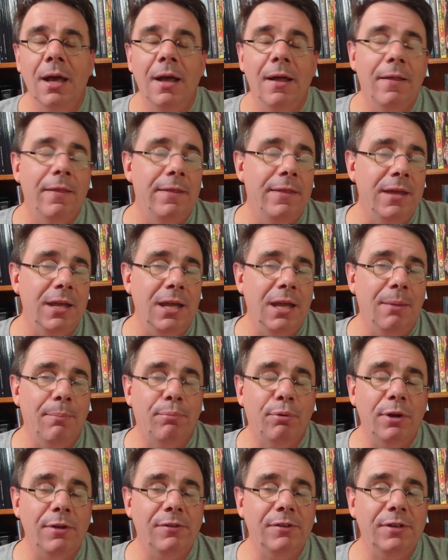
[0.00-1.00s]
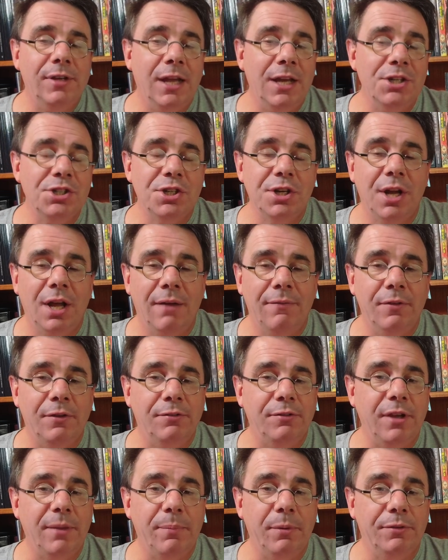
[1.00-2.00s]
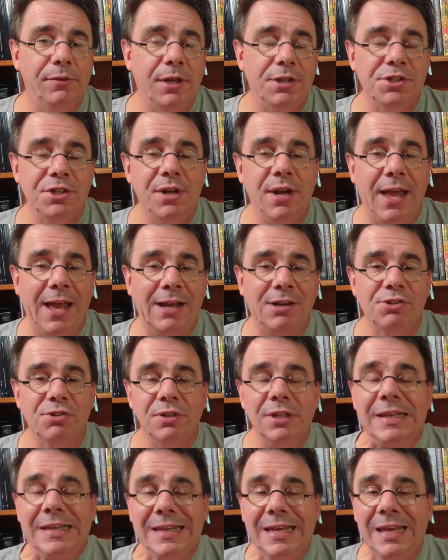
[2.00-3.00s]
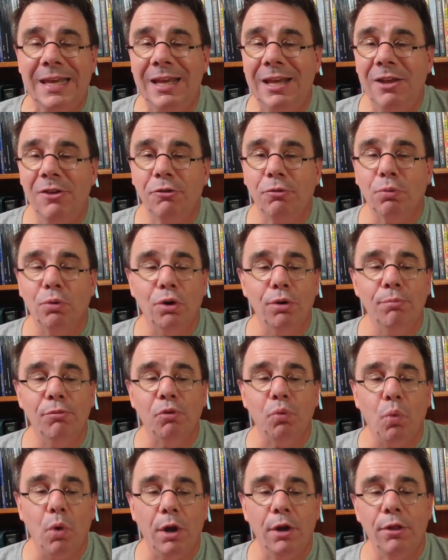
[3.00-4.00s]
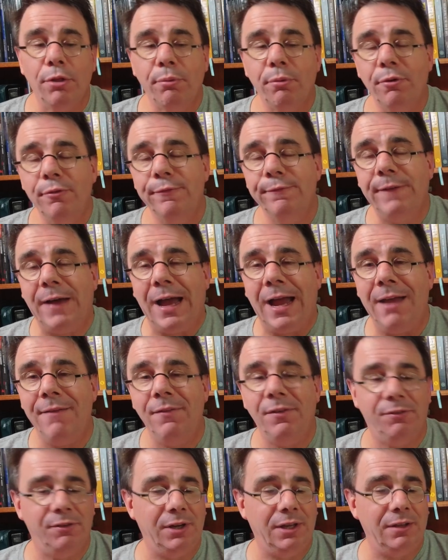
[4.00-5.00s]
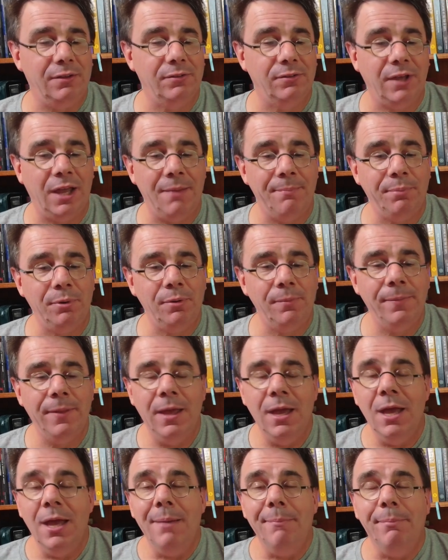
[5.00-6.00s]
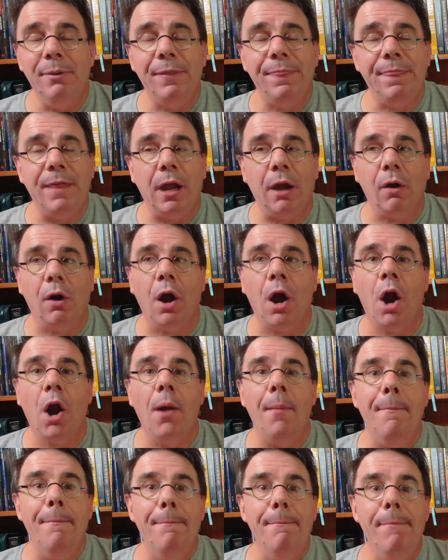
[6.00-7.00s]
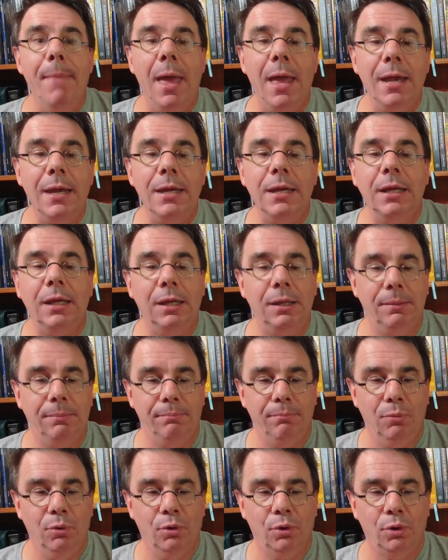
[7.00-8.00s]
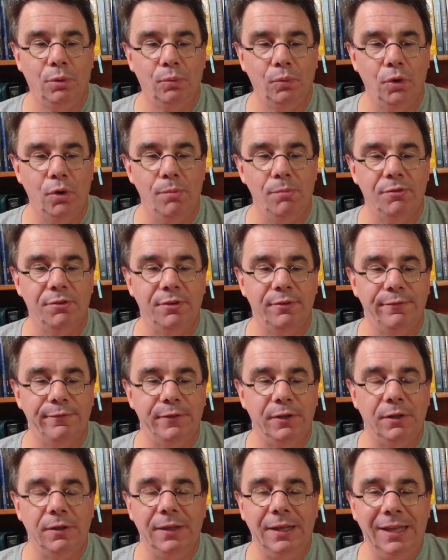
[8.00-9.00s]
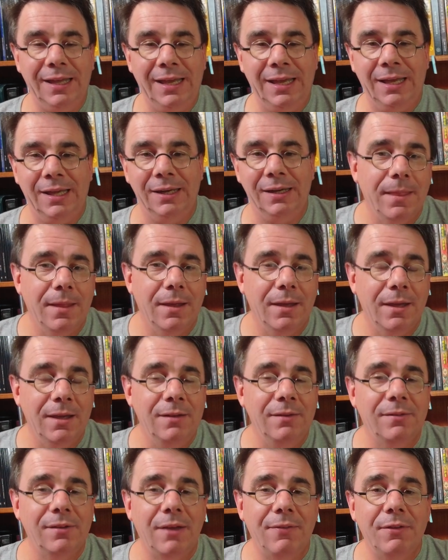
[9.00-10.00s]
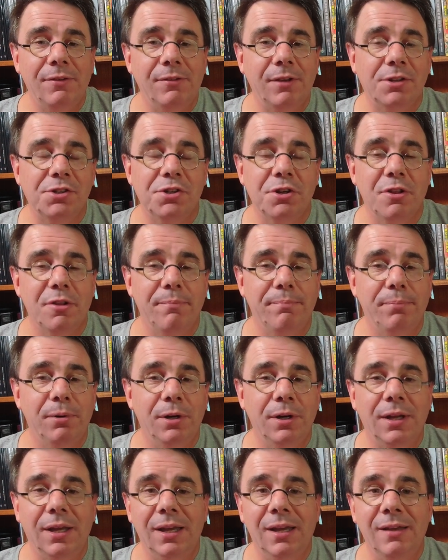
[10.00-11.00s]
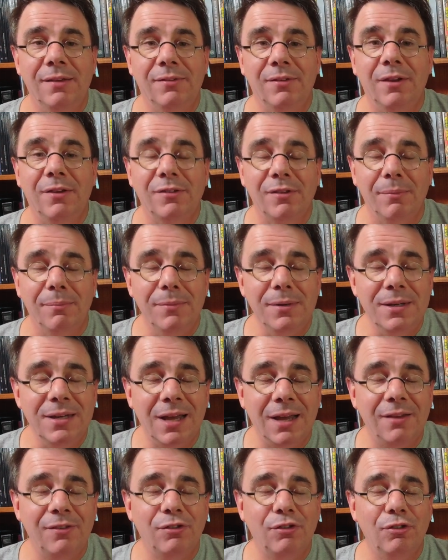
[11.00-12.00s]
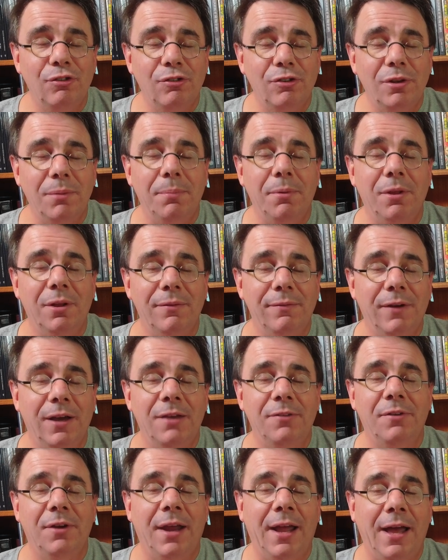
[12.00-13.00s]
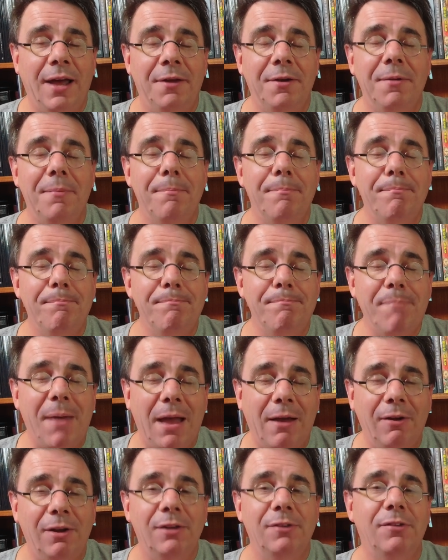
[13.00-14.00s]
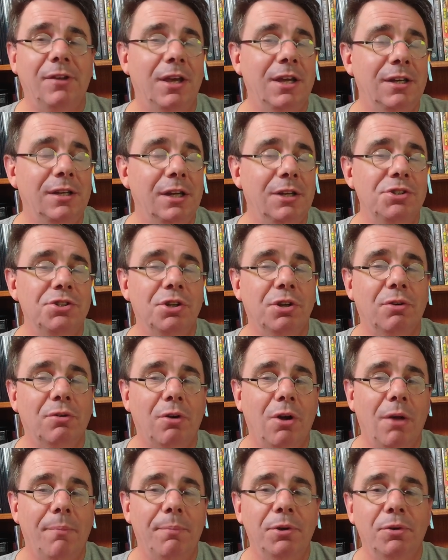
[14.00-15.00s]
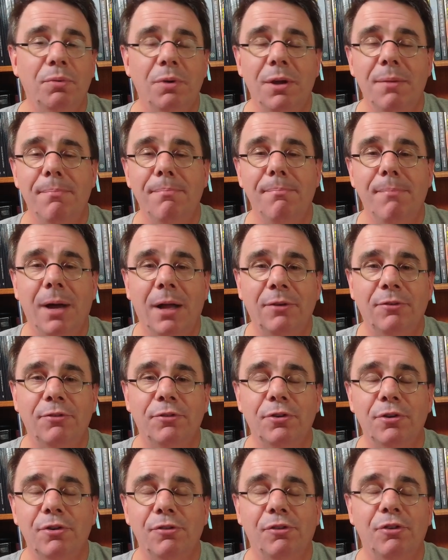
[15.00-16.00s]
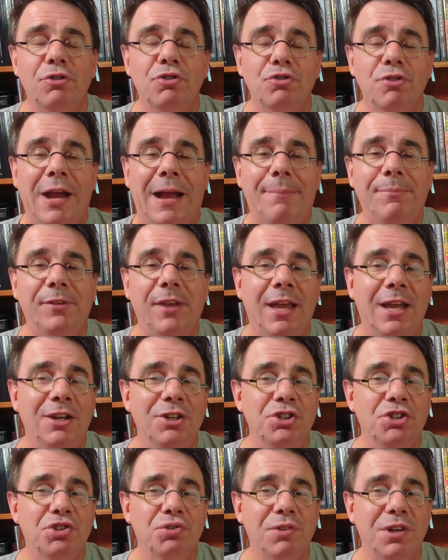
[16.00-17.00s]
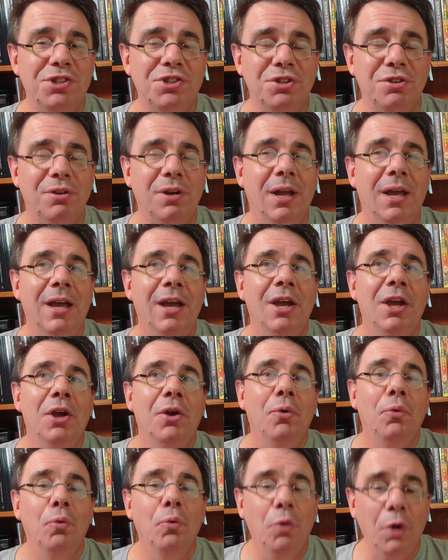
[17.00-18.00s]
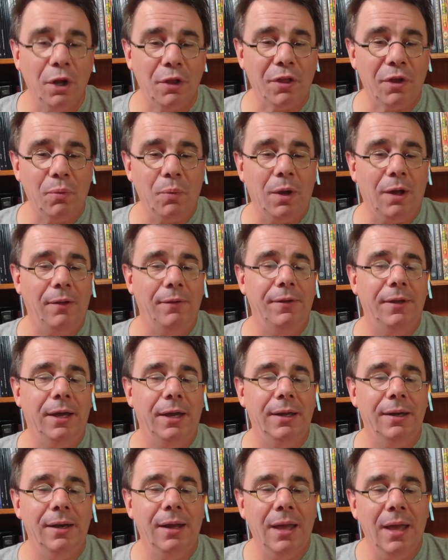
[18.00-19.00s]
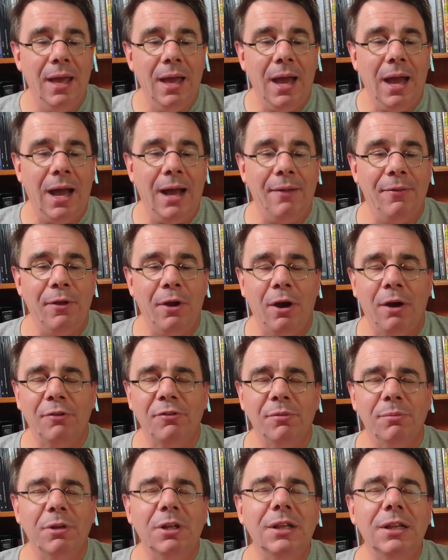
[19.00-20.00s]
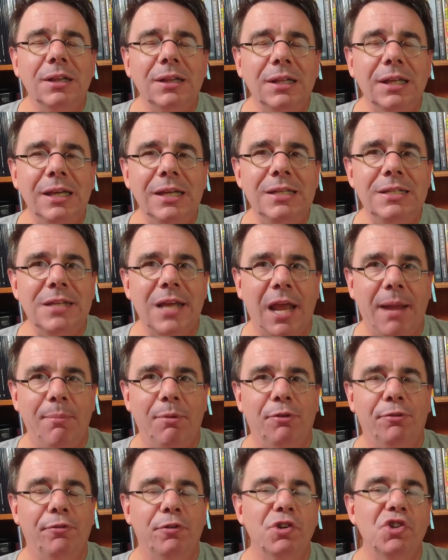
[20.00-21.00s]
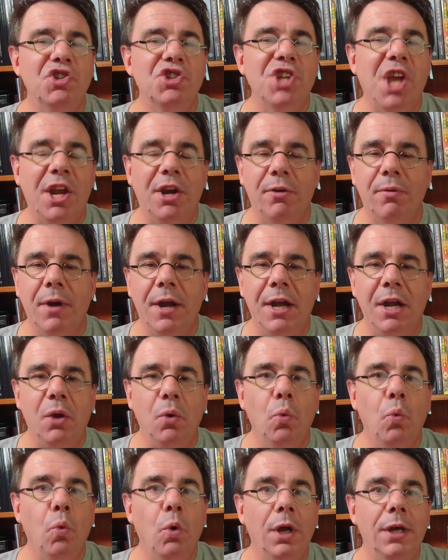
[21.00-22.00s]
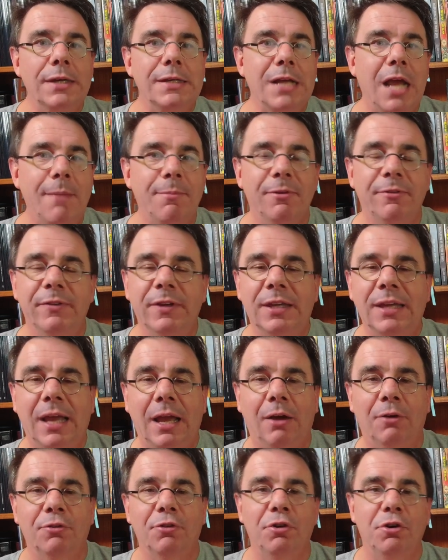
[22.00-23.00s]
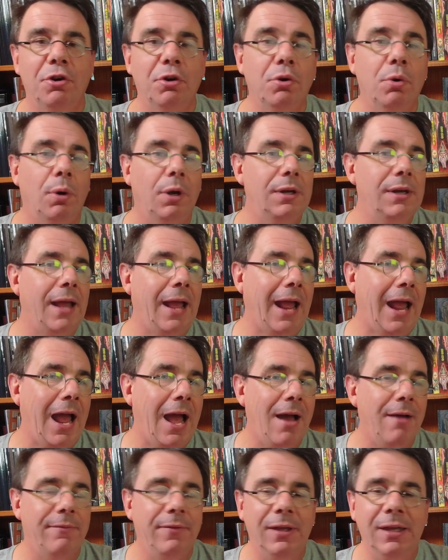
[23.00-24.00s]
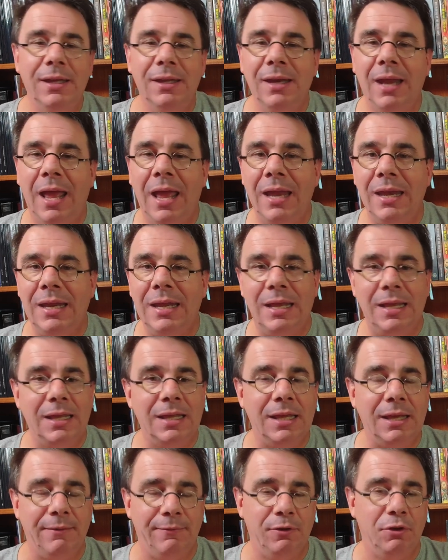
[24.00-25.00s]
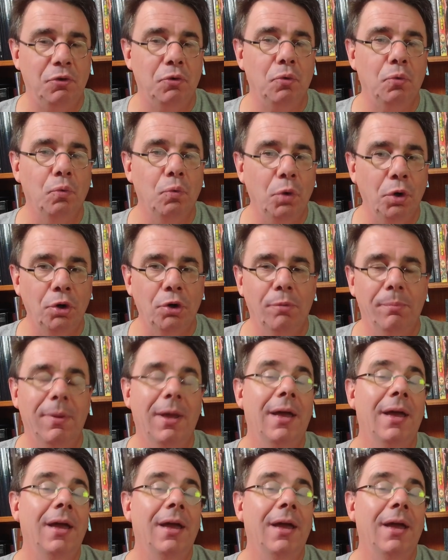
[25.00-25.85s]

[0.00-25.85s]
The presentation of the sample dungeon actually keys rooms 1 through 5 as an example, but there are many more rooms to fill in. Inside the section of the book is some nice, simple advice on how to balance a dungeon crawl between monsters, traps, and treasure. Really well done. Uh, there are some clean tables for generating what type of encounter you're going to have in any given room.